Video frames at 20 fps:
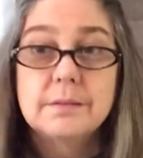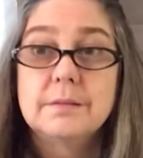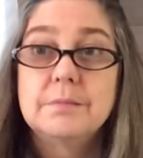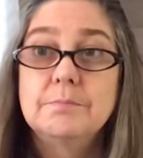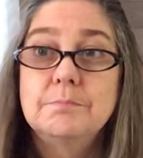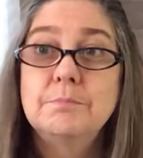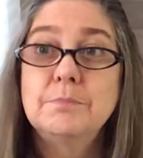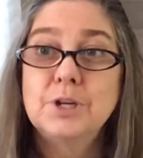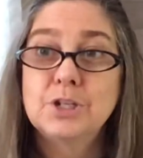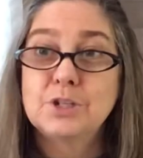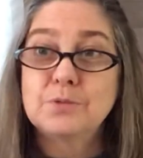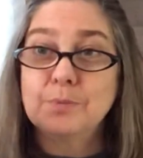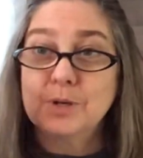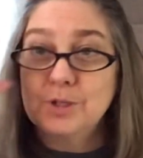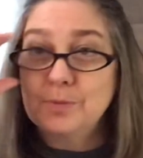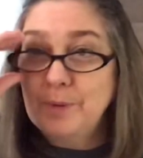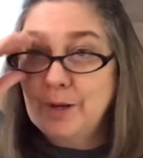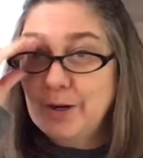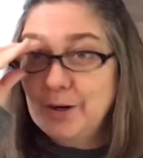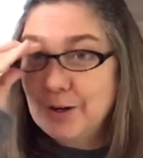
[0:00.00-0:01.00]
Much, much
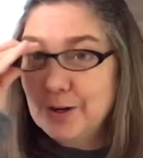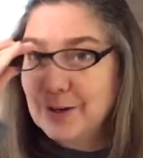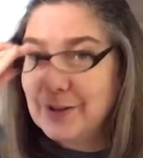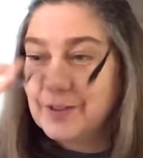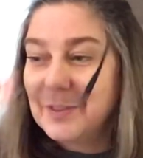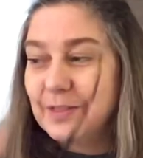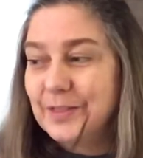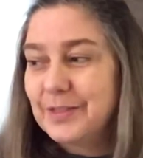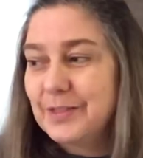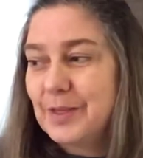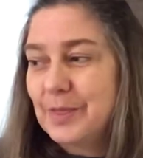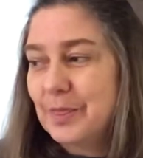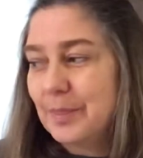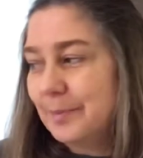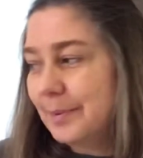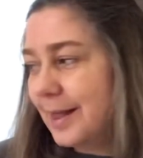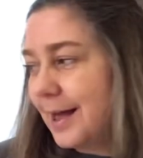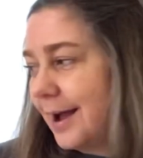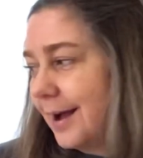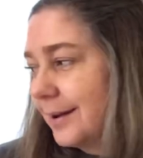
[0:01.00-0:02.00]
better than the
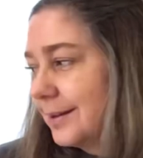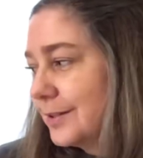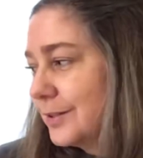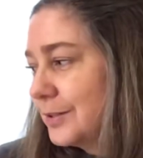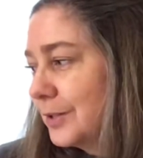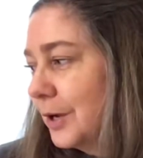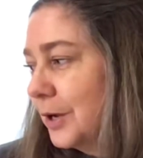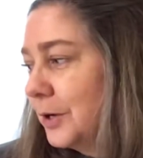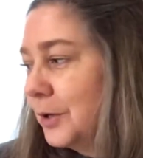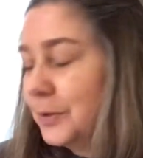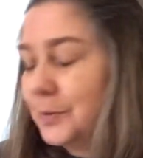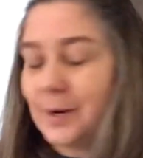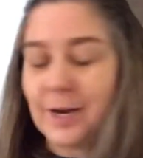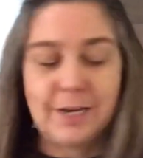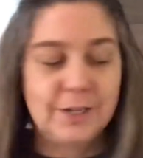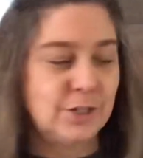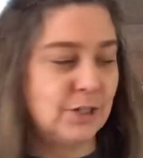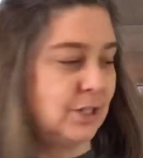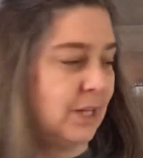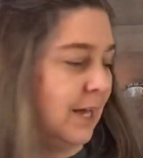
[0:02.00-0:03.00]
black. So I
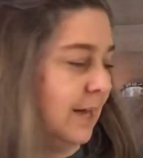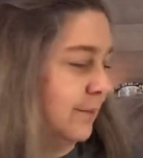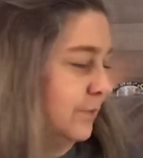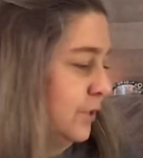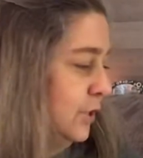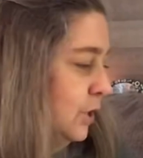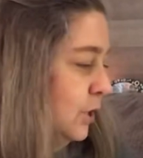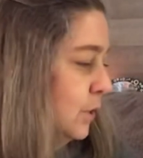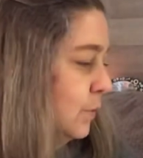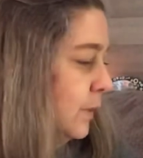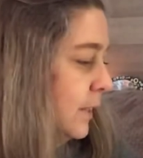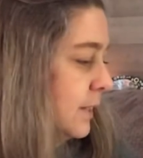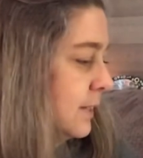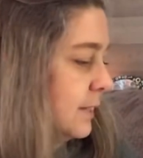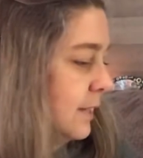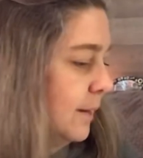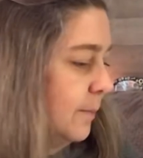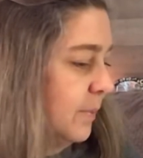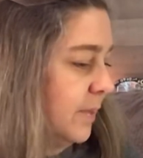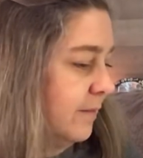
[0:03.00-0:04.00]
just have to
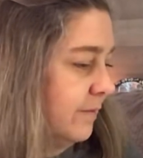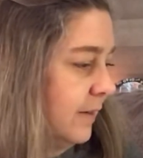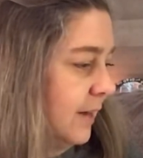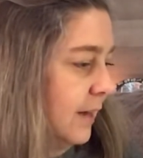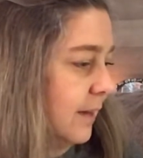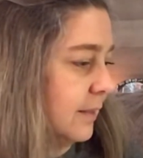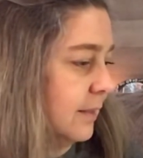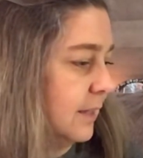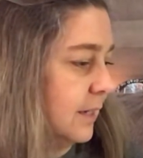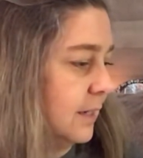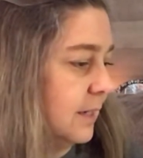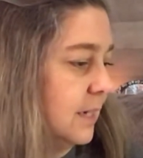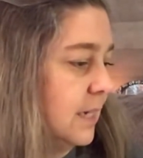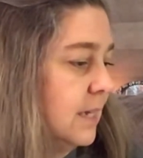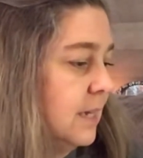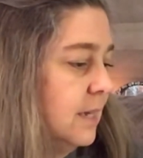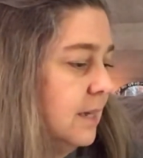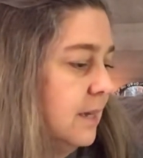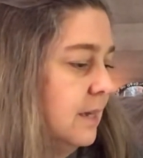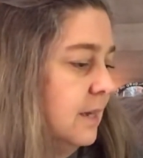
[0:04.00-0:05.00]
accept the fact that
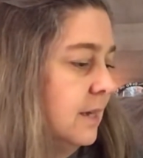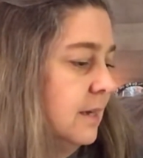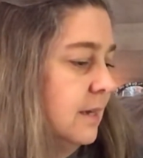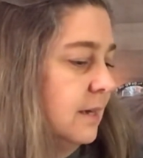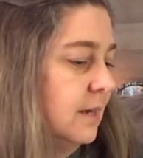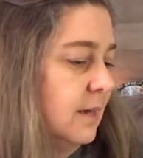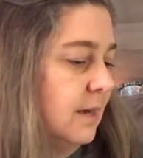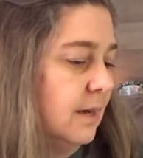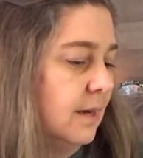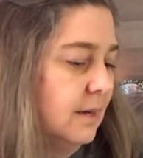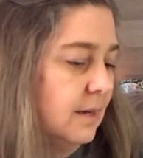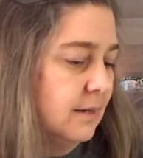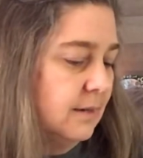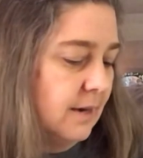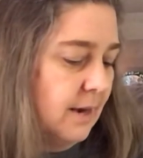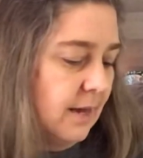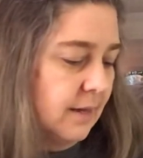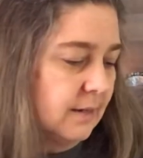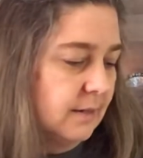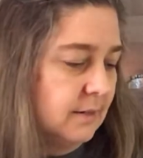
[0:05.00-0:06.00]

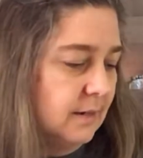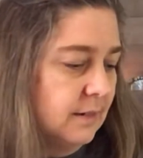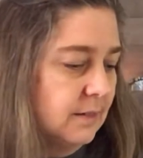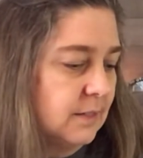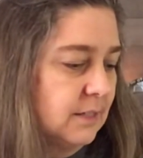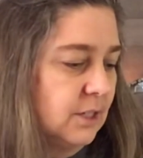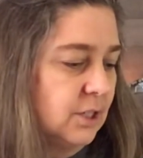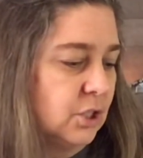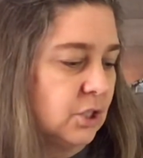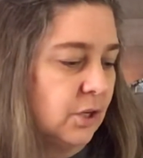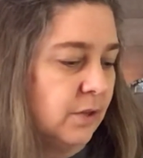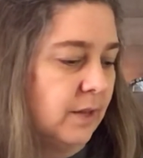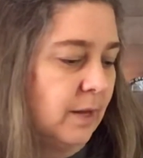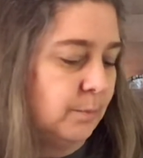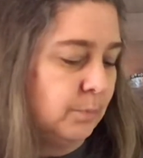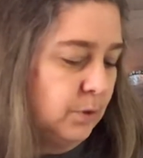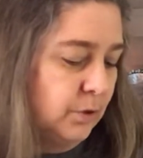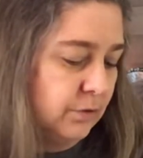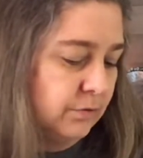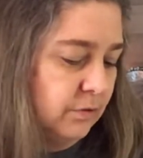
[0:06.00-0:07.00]
I cannot stitch on that
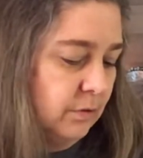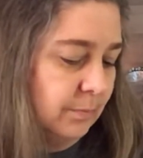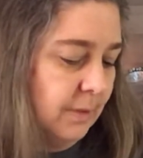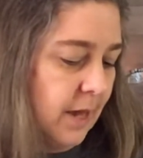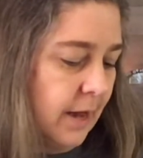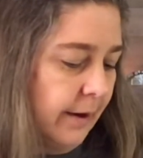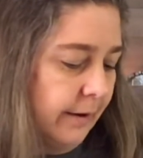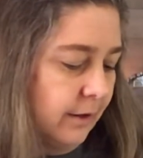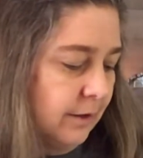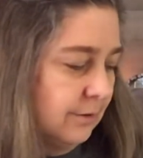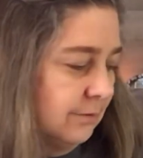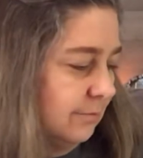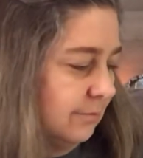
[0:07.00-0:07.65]
beautiful black.